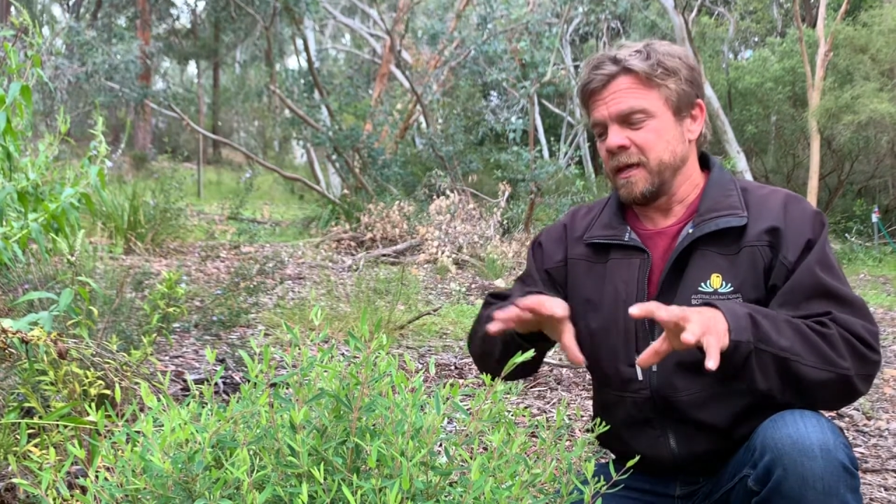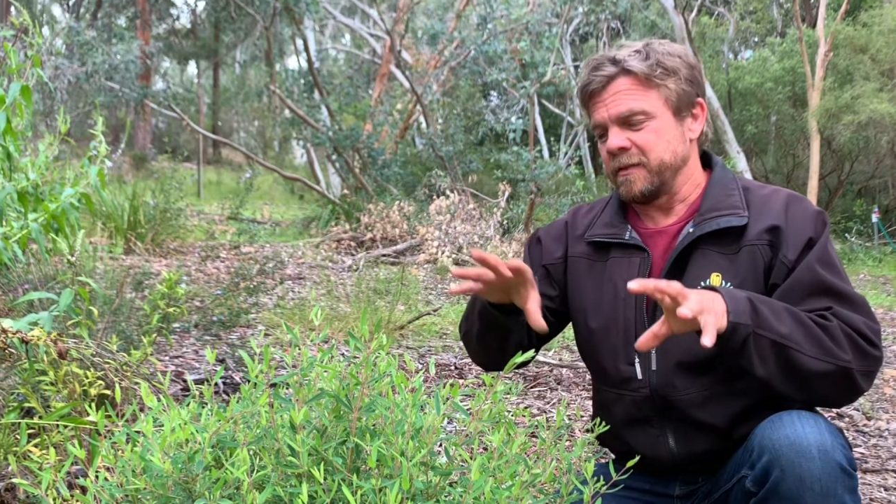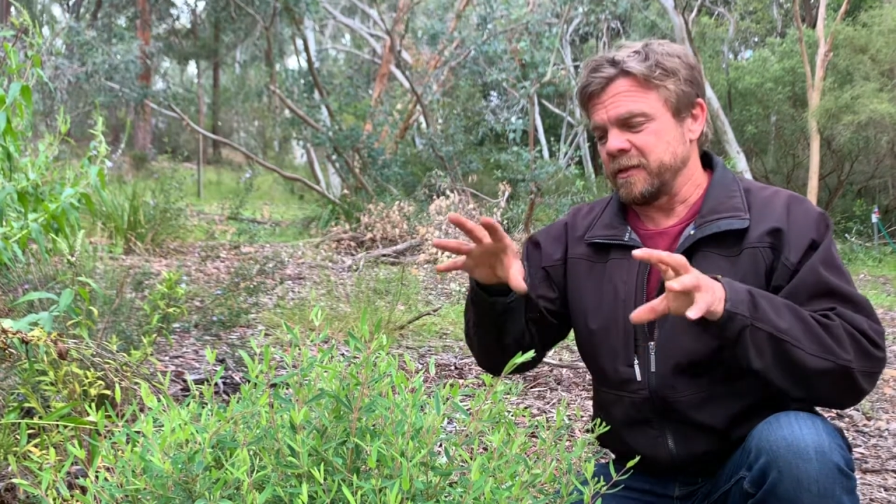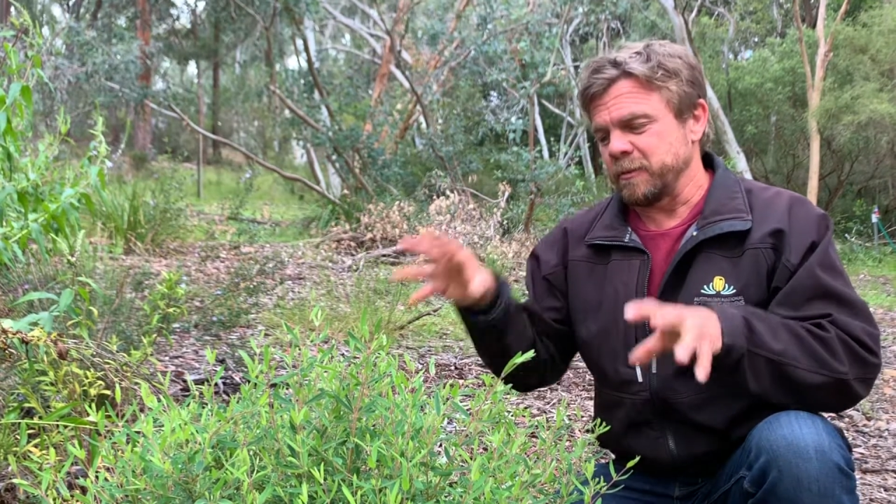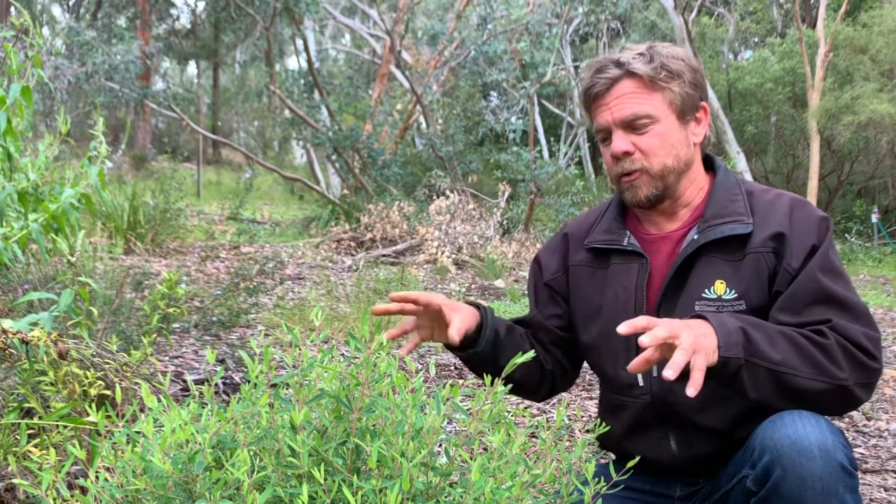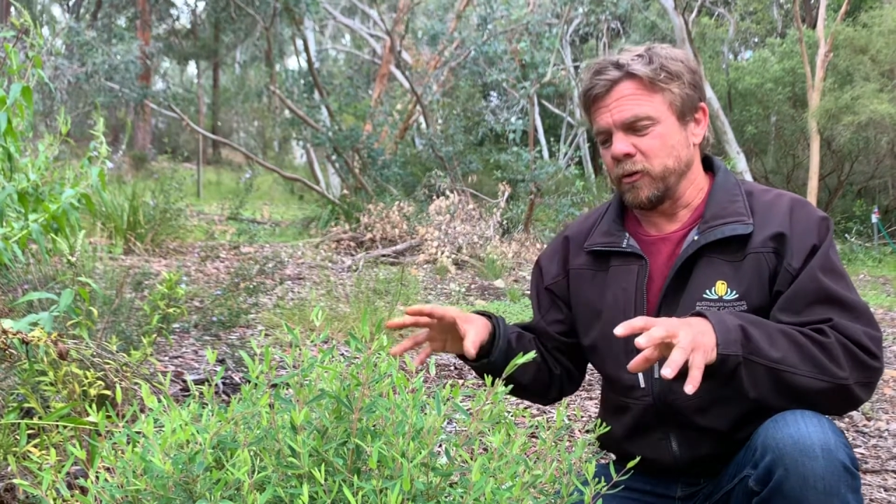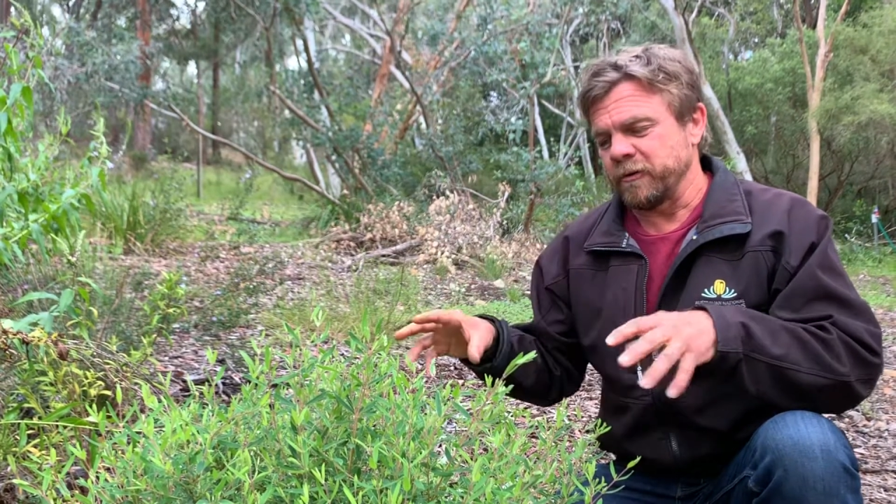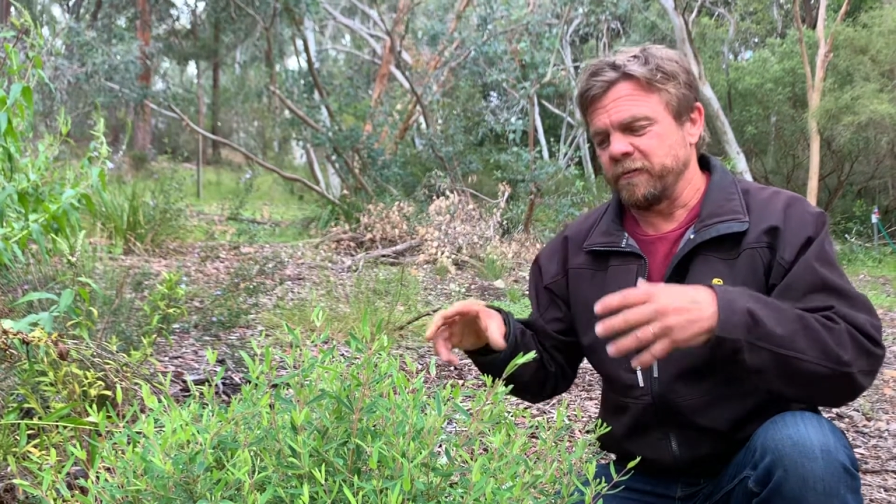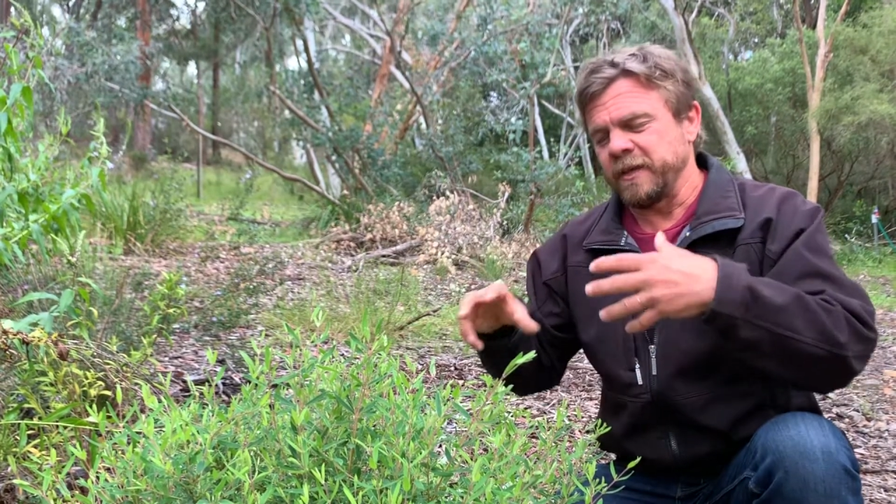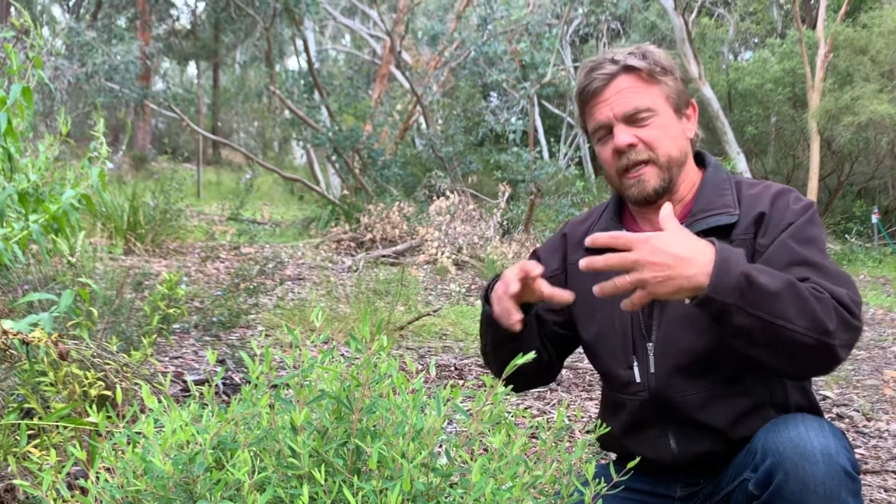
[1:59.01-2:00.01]
the
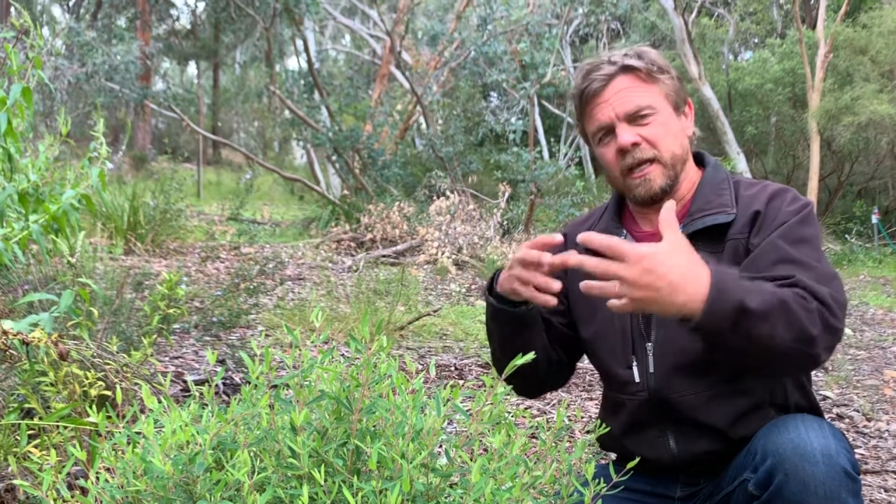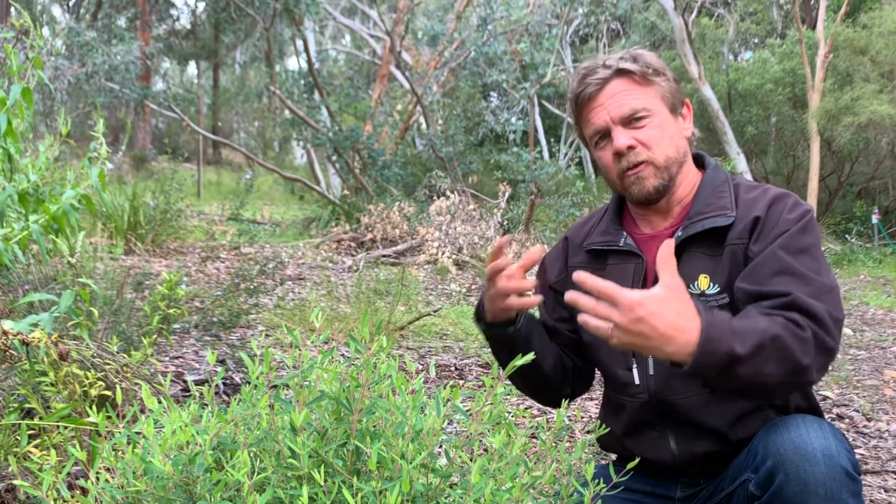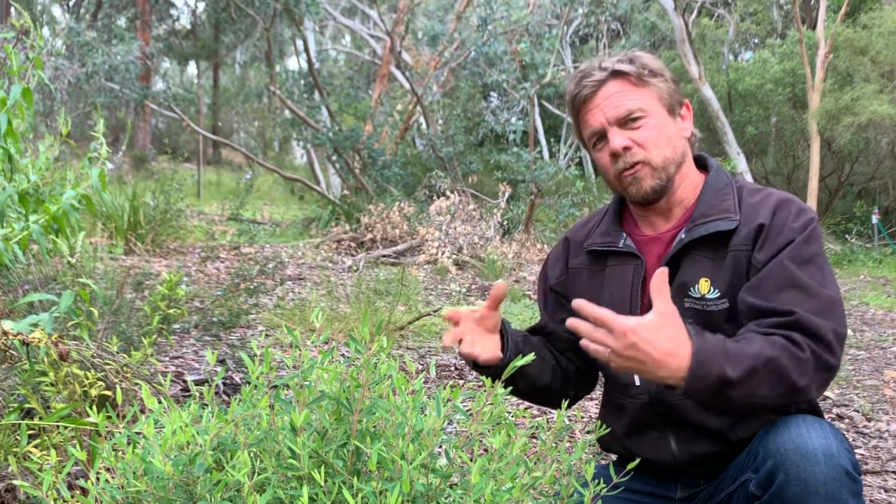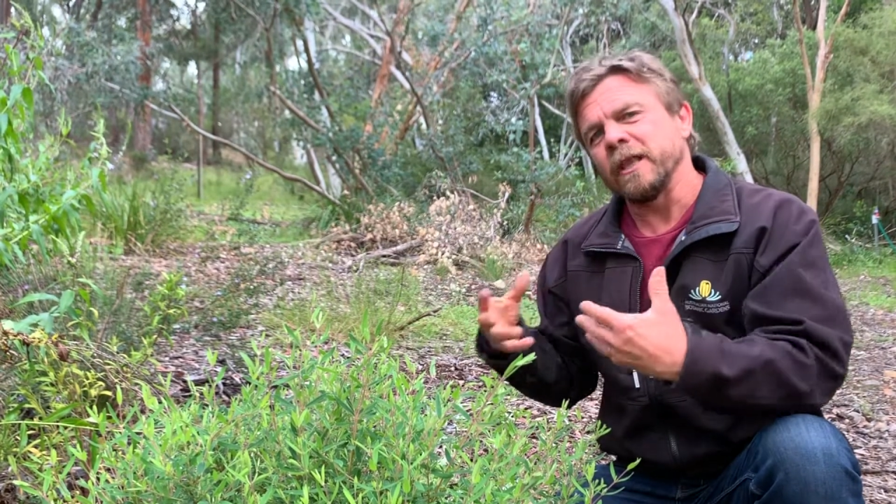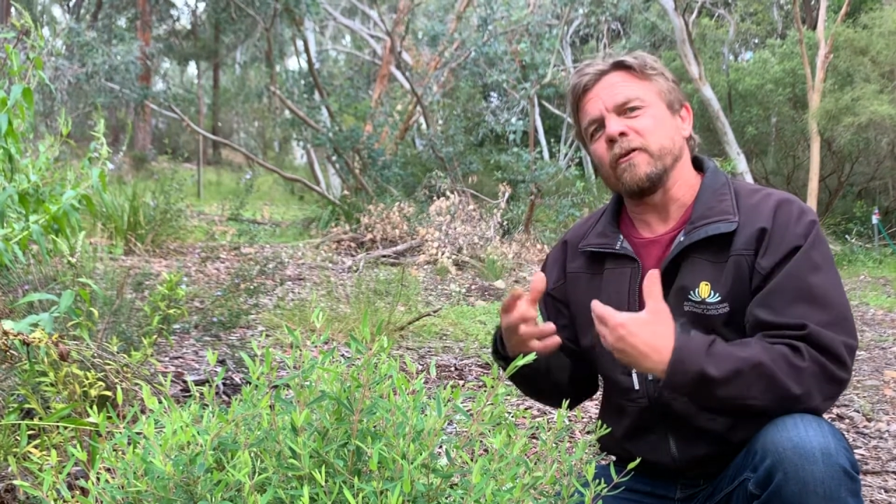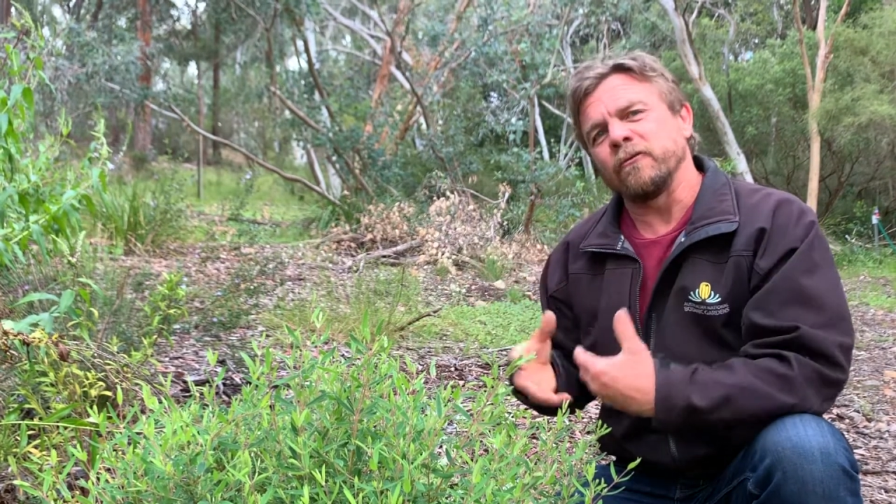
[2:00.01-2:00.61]
topography, and all that